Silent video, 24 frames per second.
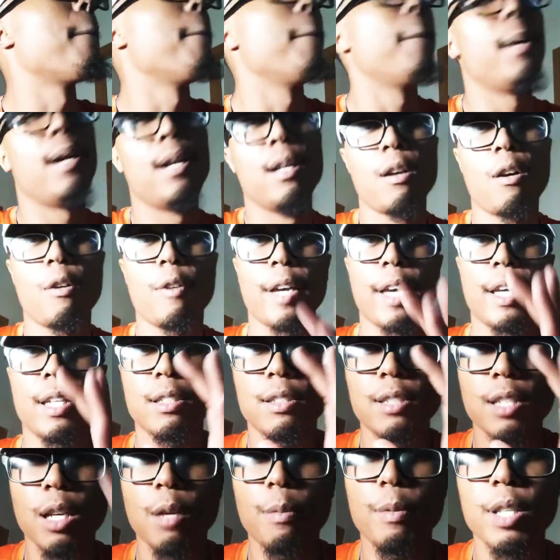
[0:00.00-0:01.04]
But, okay,
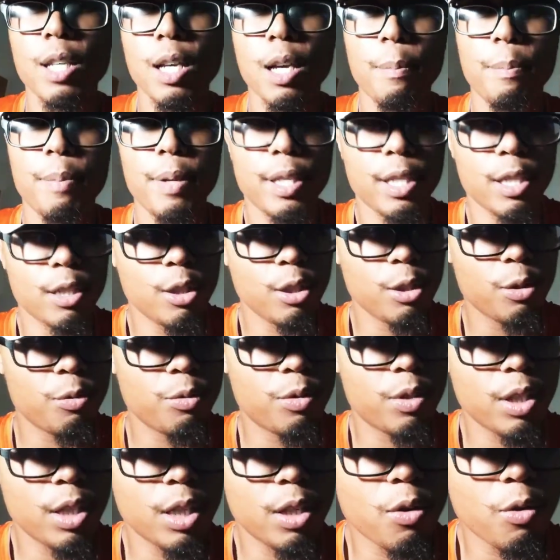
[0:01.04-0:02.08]
tell me your opinion. Do you
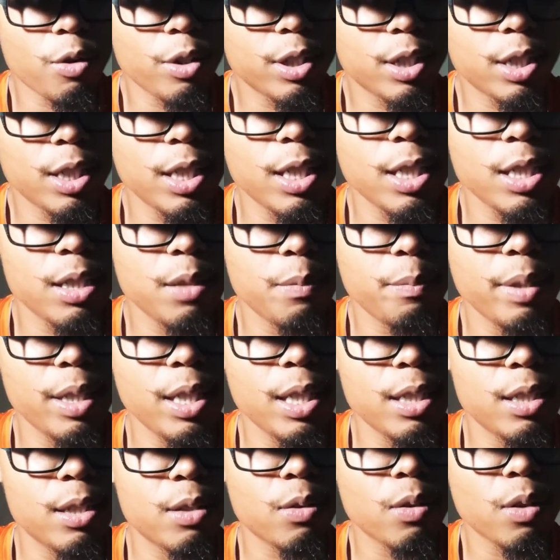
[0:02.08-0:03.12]
think Ortiz
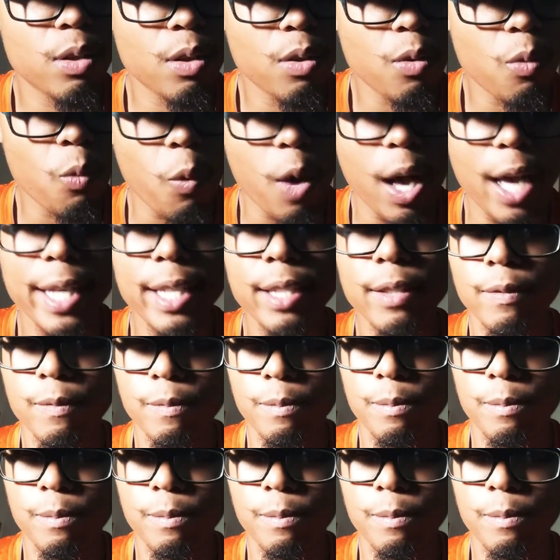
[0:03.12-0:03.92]
beats Whyte?